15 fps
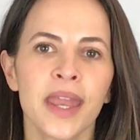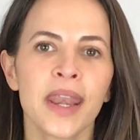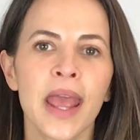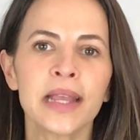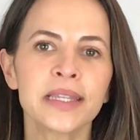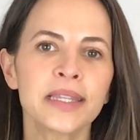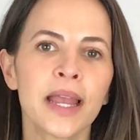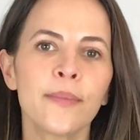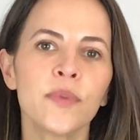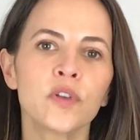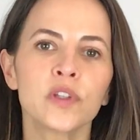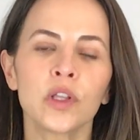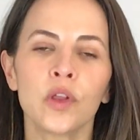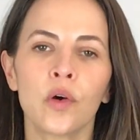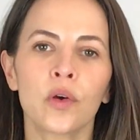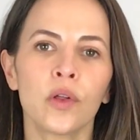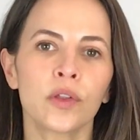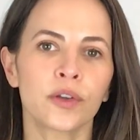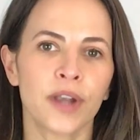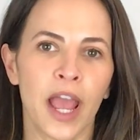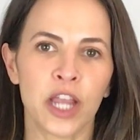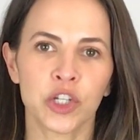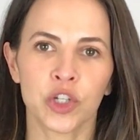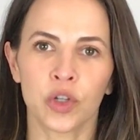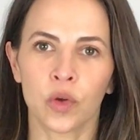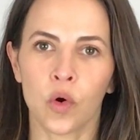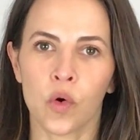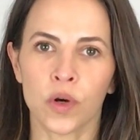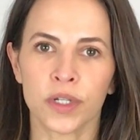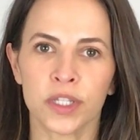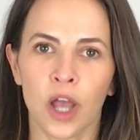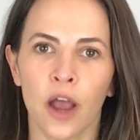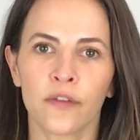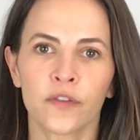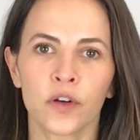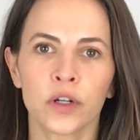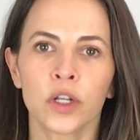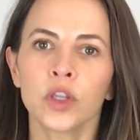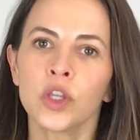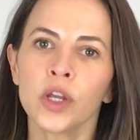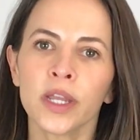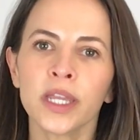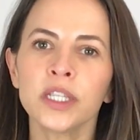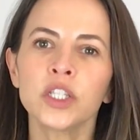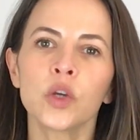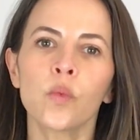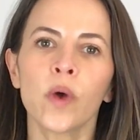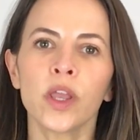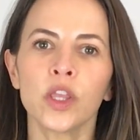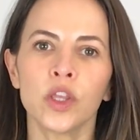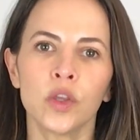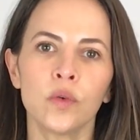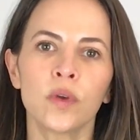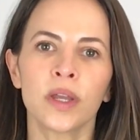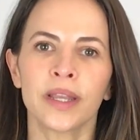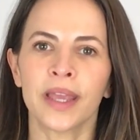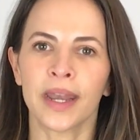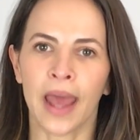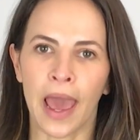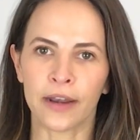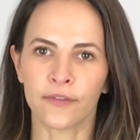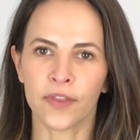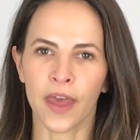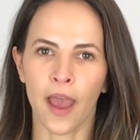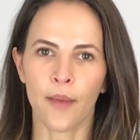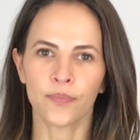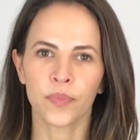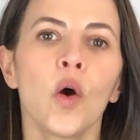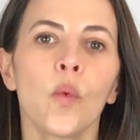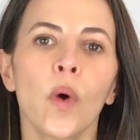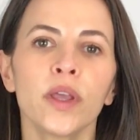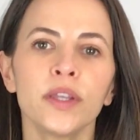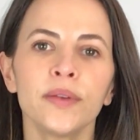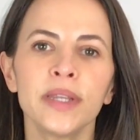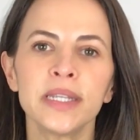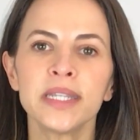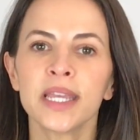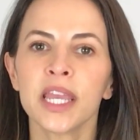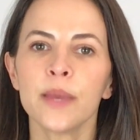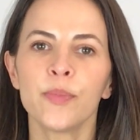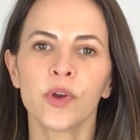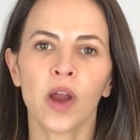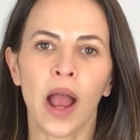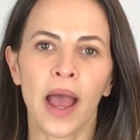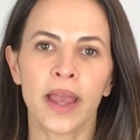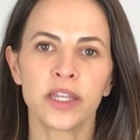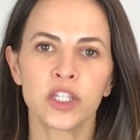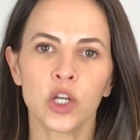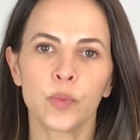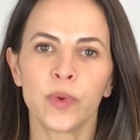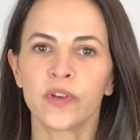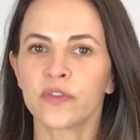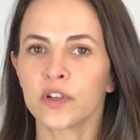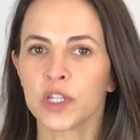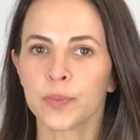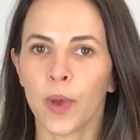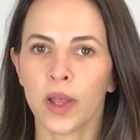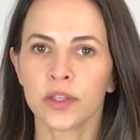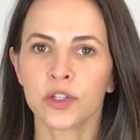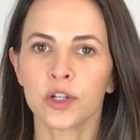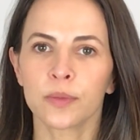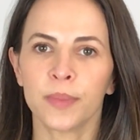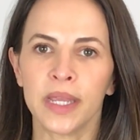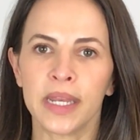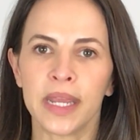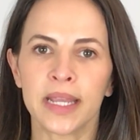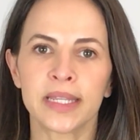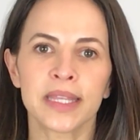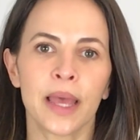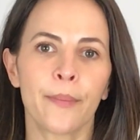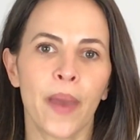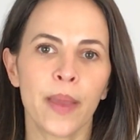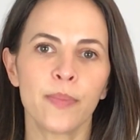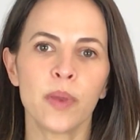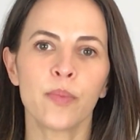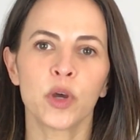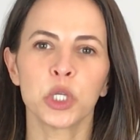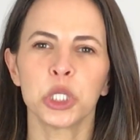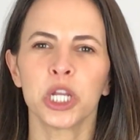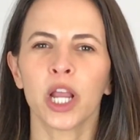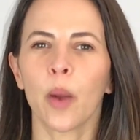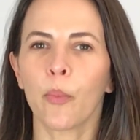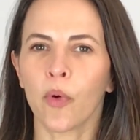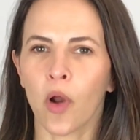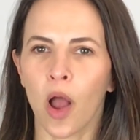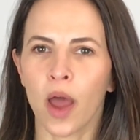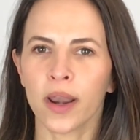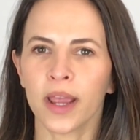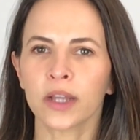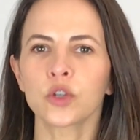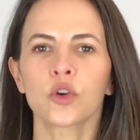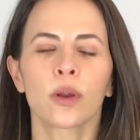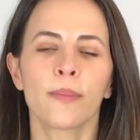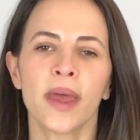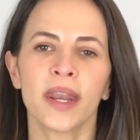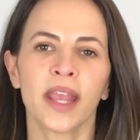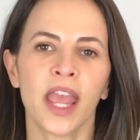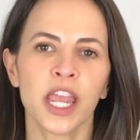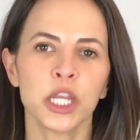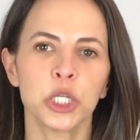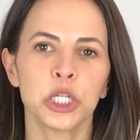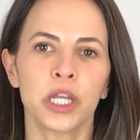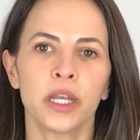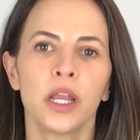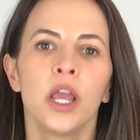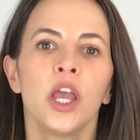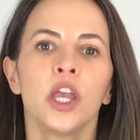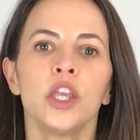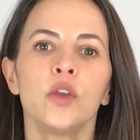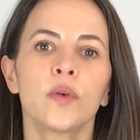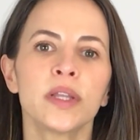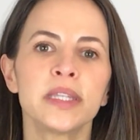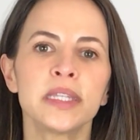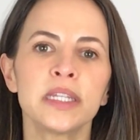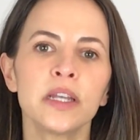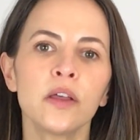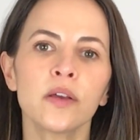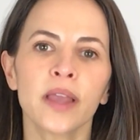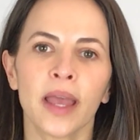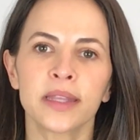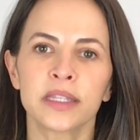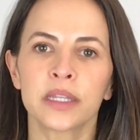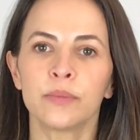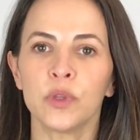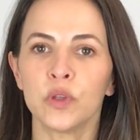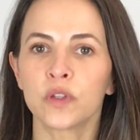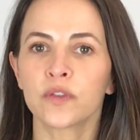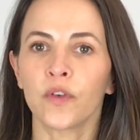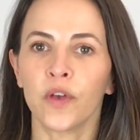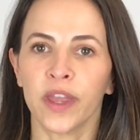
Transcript: Next time there's a local or national course offered, look into what you could get out of them. While you need to keep your eyes open for sponsored meetings that might be pushing a product or a medication, you could still get some useful